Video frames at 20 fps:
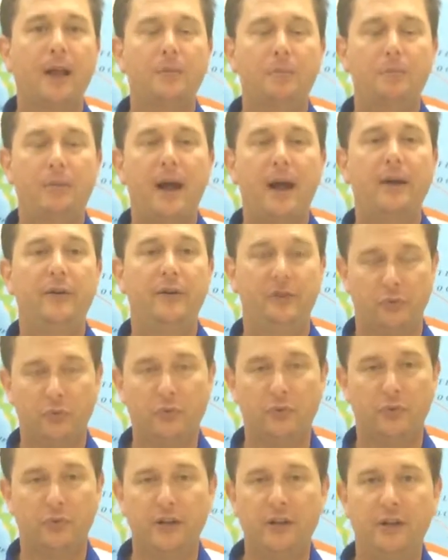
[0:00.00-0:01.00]
Pirates were
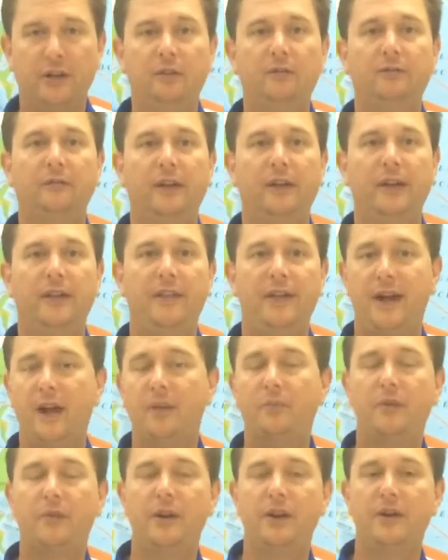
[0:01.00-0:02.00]
real, and they
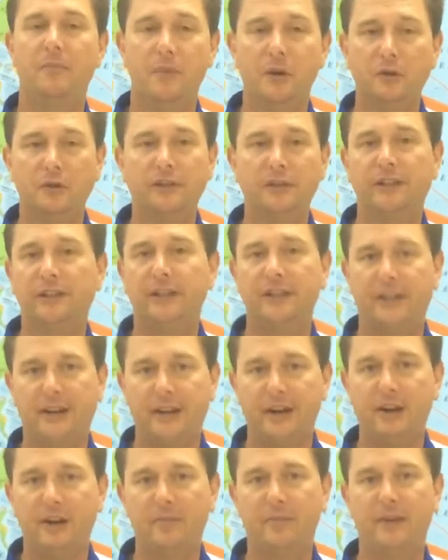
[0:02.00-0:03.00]
operated mostly in the
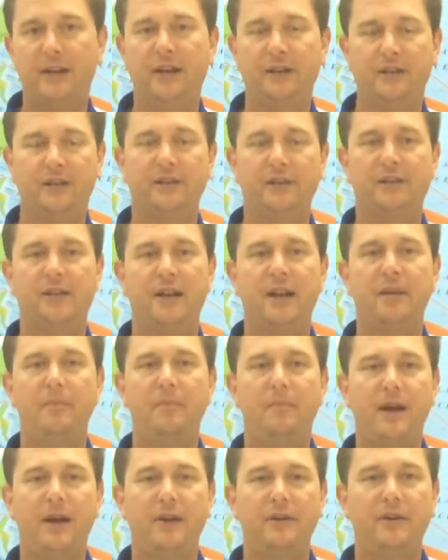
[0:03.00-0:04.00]
Caribbean at this time.
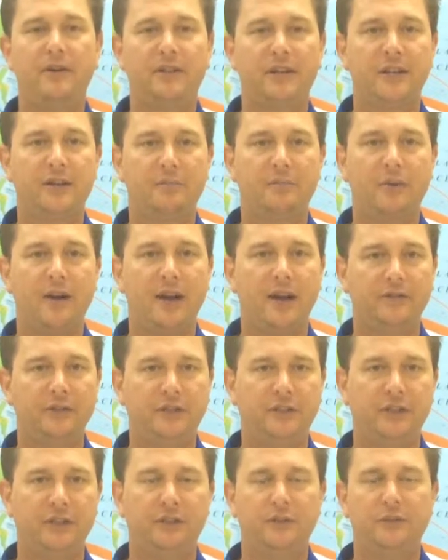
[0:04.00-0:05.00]
Pirates and
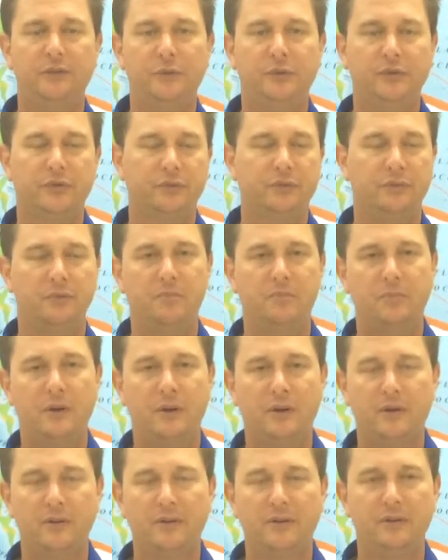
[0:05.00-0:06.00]
privateers was
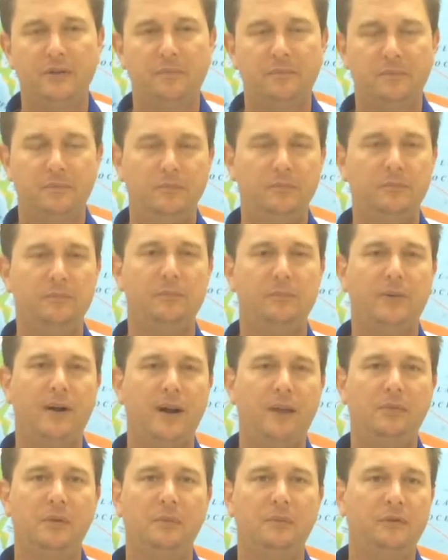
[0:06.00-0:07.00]
part of the
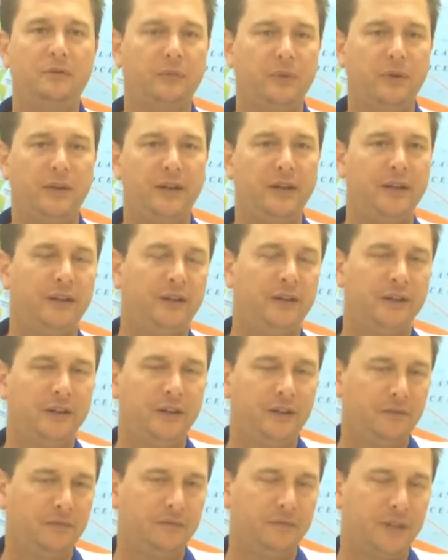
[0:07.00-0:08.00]
problem between
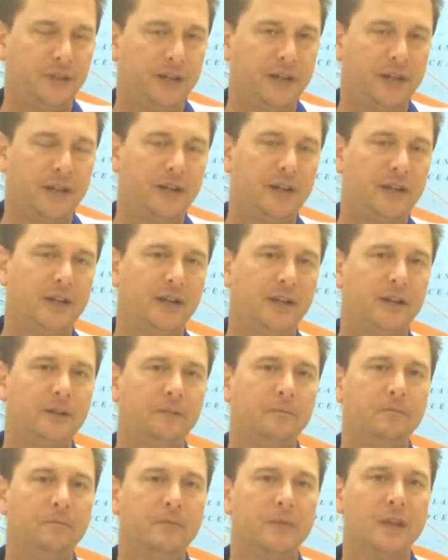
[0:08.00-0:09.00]
England and
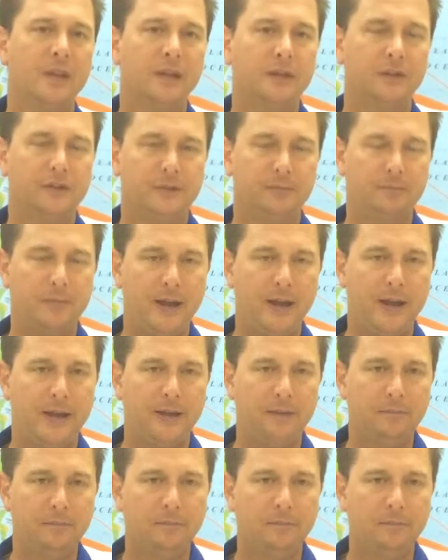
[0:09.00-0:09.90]
Spain.